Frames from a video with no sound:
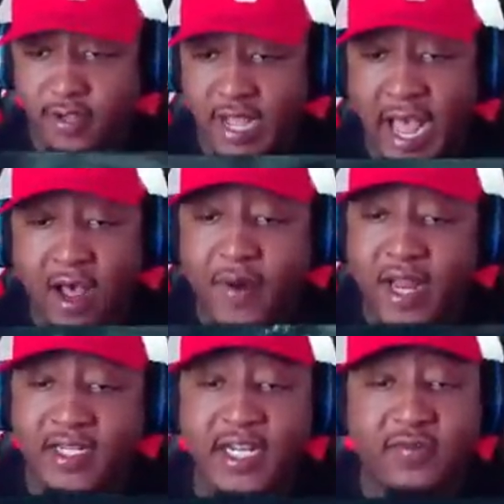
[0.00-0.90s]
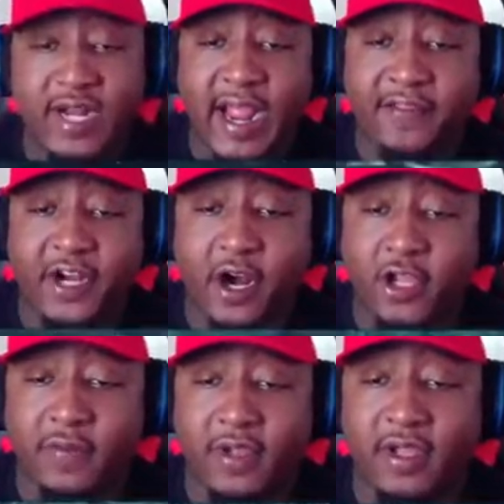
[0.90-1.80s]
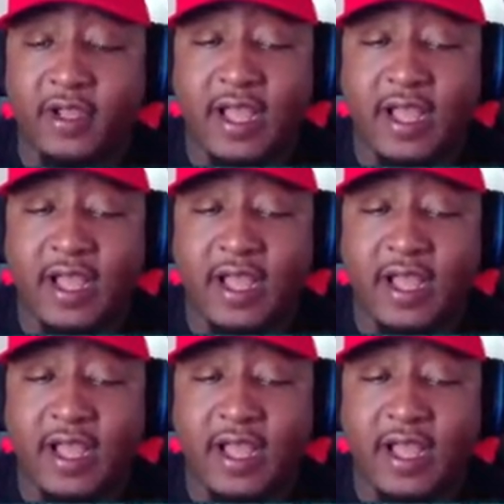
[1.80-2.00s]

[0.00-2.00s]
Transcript: I apologize right after the argument.